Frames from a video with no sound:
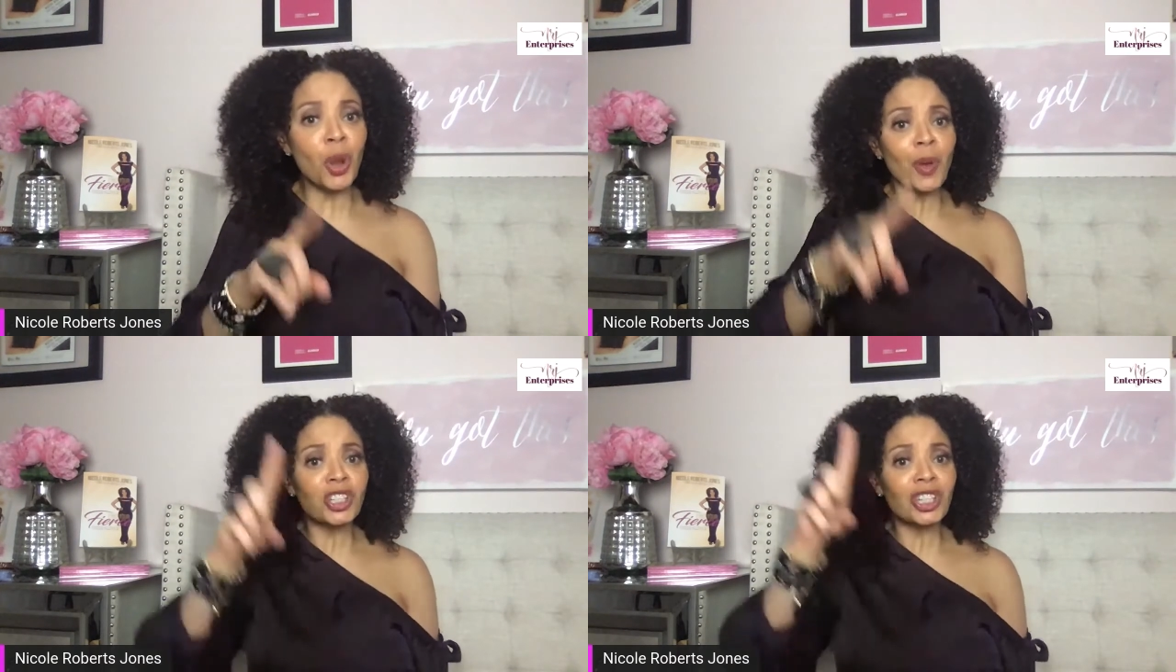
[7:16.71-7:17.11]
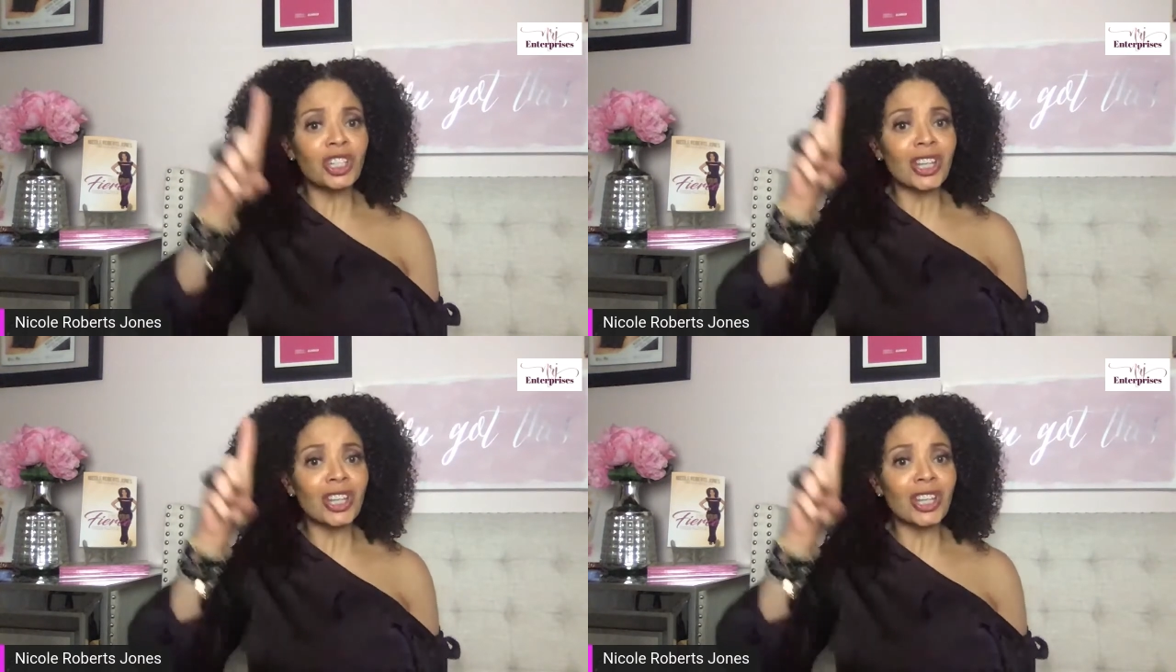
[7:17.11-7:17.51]
Knowing
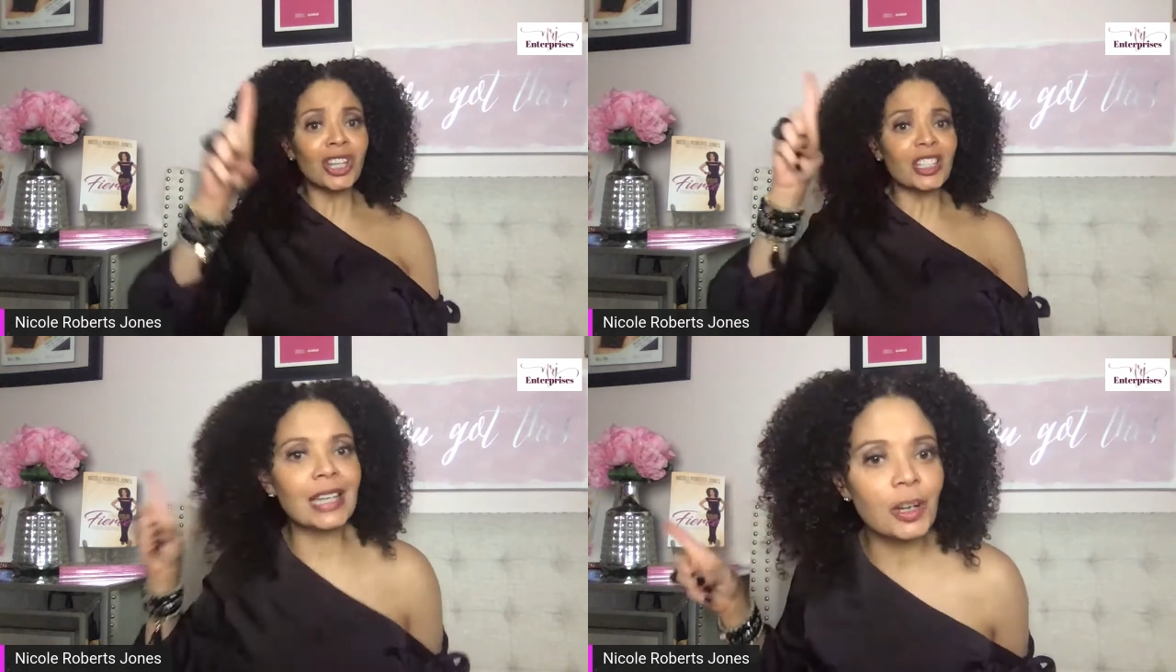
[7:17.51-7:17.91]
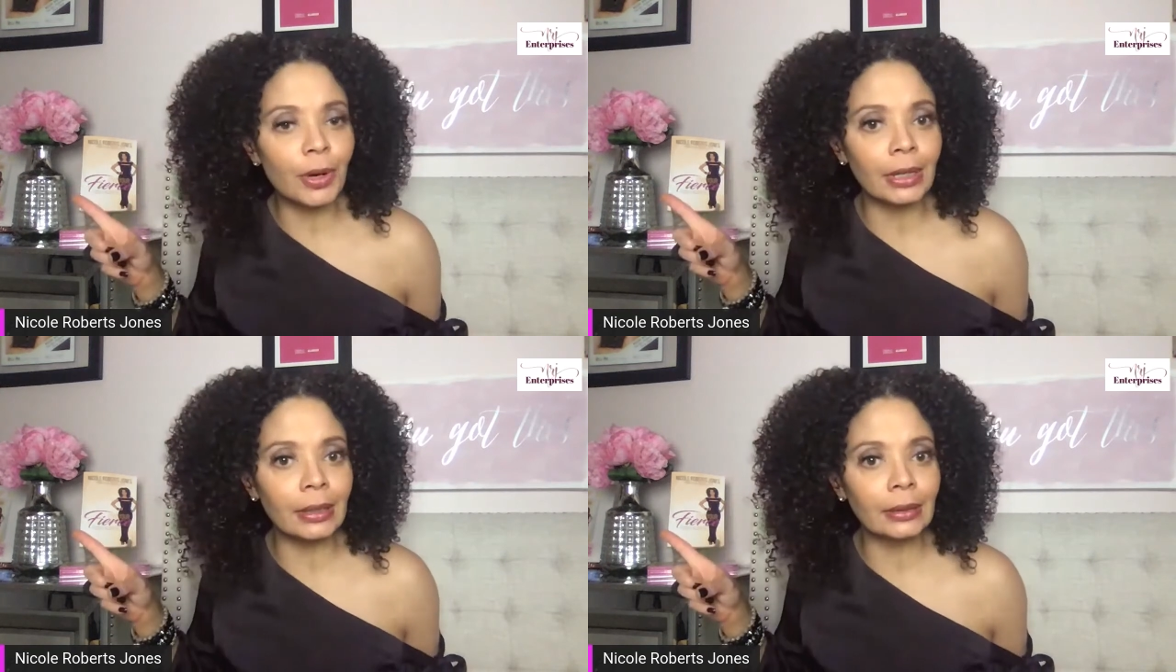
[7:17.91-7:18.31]
she has a
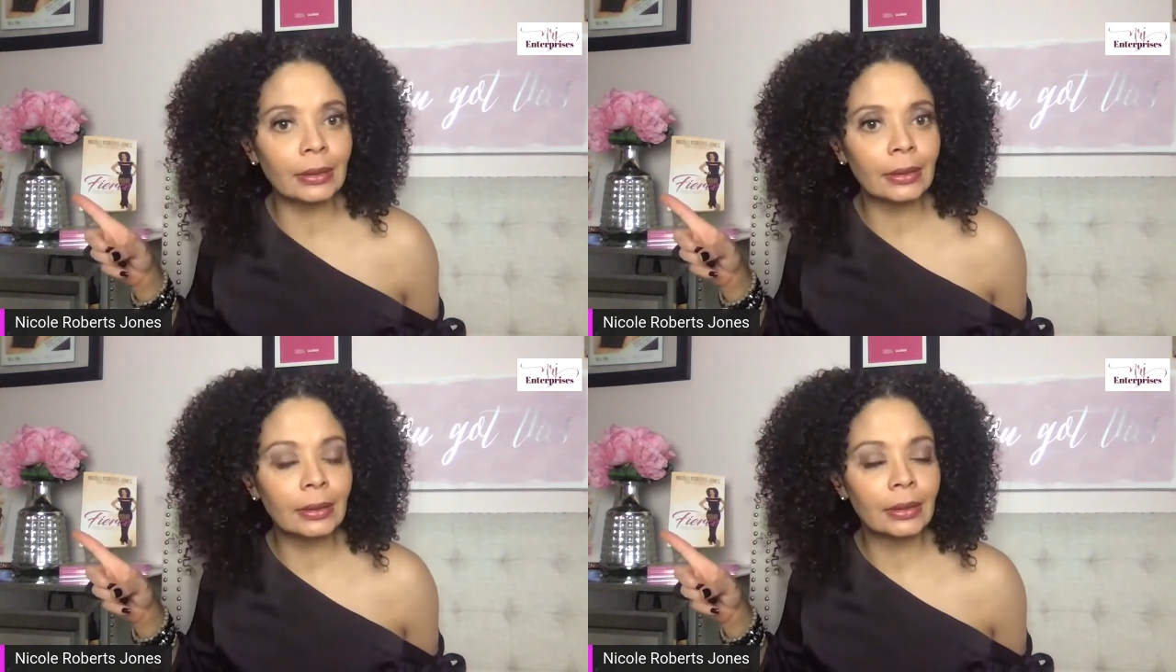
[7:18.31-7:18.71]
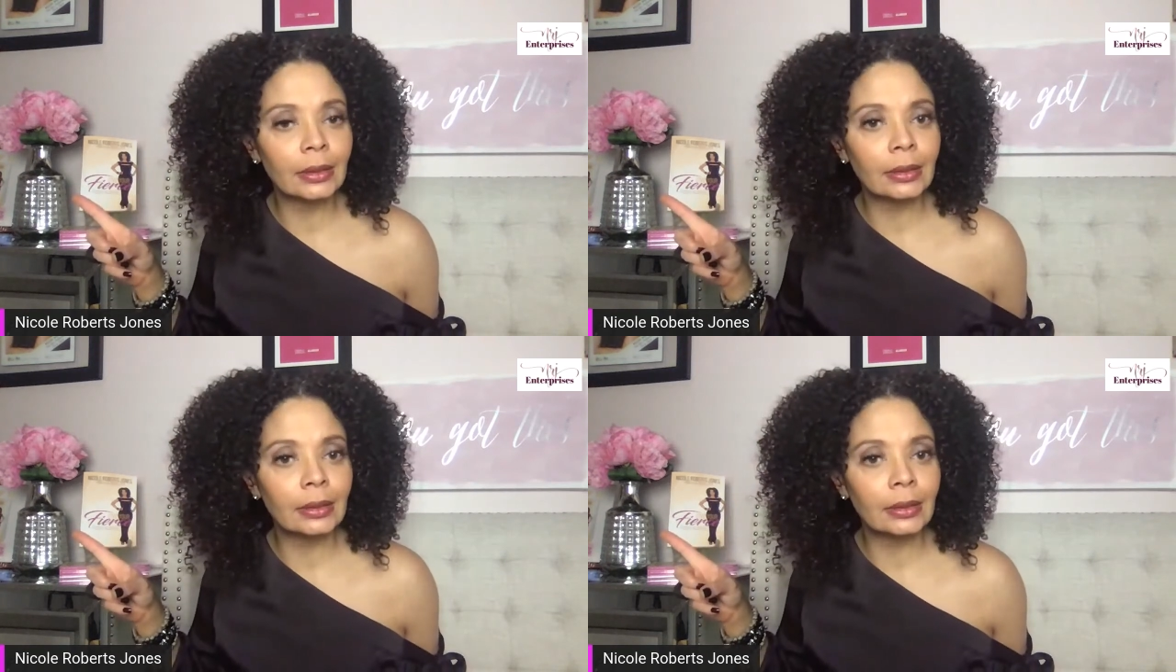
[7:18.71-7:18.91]
presentation in the morning.